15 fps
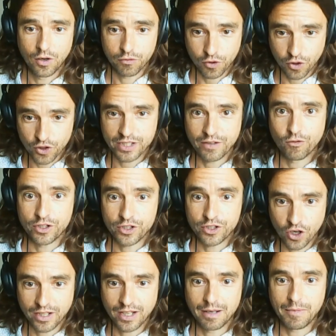Of course, if we're
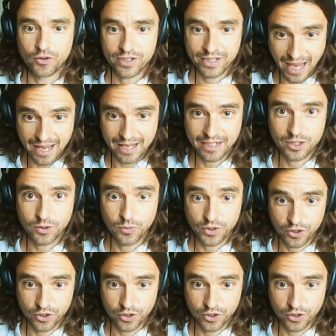talking about science,